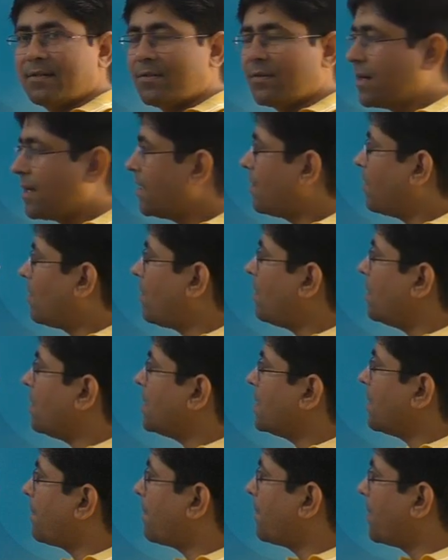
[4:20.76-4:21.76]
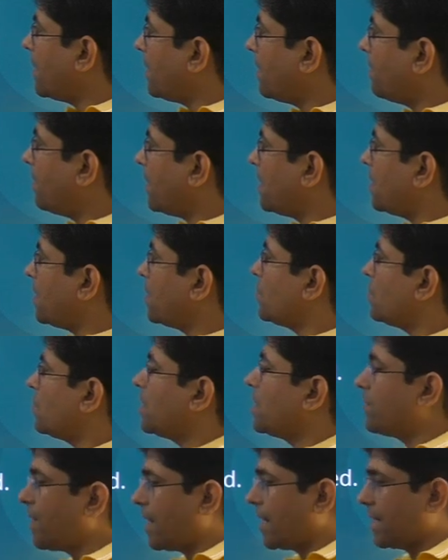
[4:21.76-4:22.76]
Okay, all the people
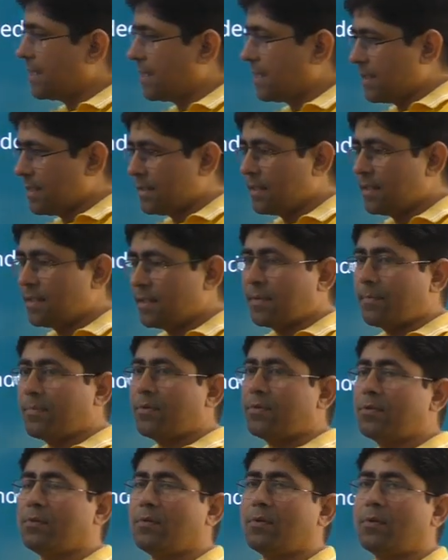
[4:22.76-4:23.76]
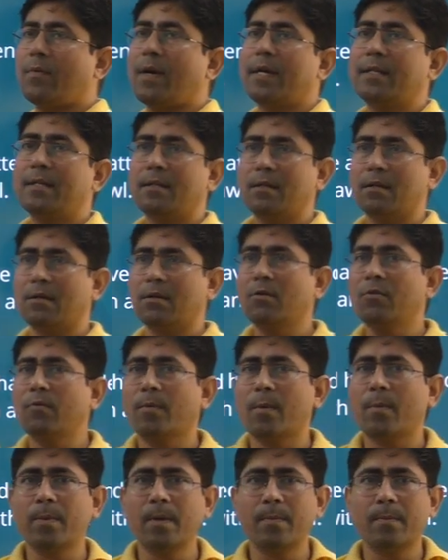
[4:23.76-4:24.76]
you invited. Suppose you invited a
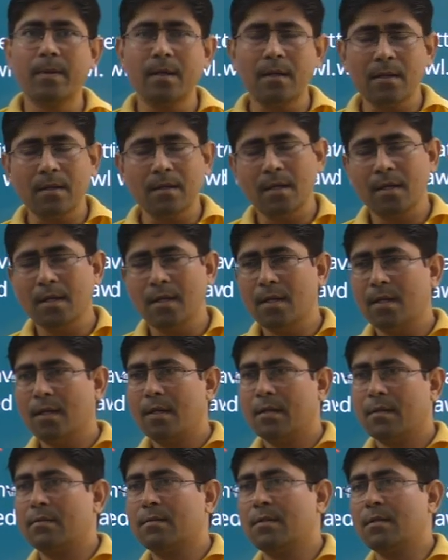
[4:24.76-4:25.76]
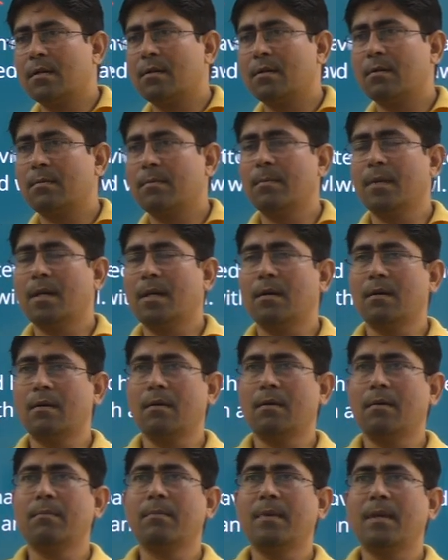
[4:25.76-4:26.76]
group of people, there
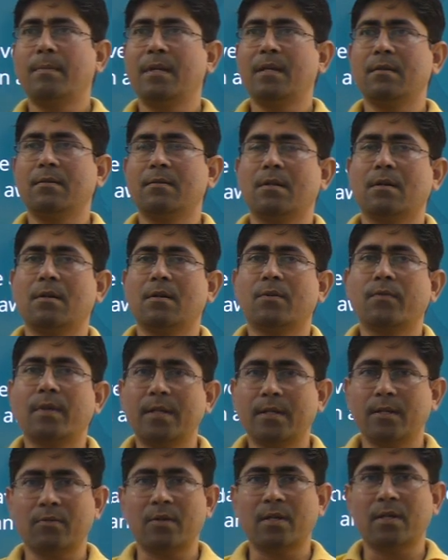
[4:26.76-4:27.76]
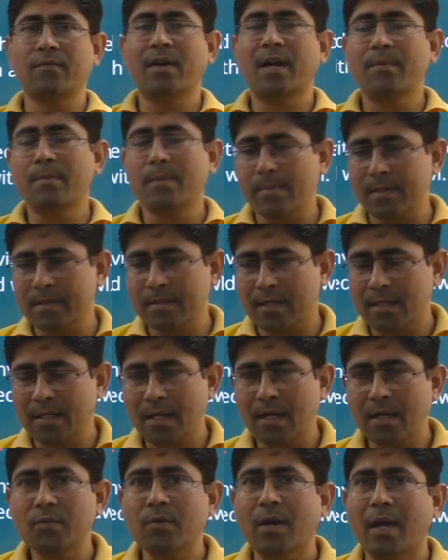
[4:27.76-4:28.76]
maybe there are 20-25 people are
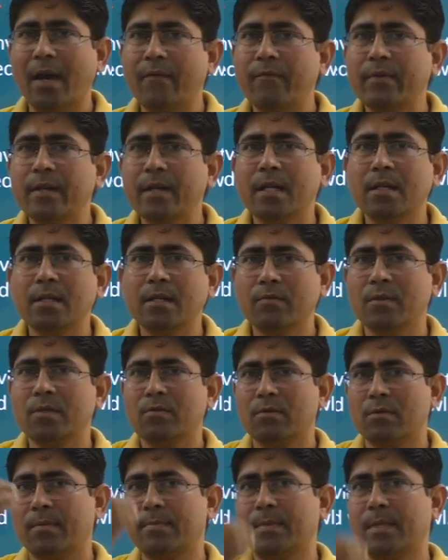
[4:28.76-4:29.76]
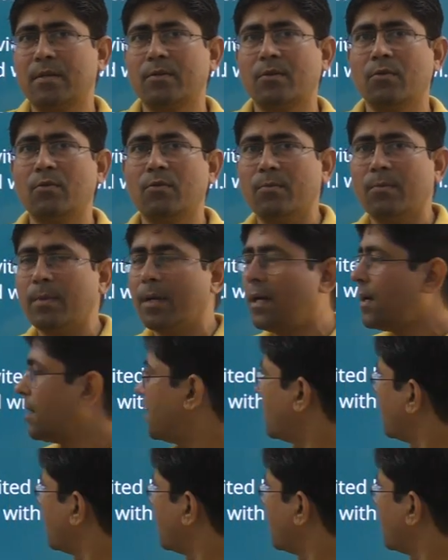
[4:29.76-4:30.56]
there, so every individual of that group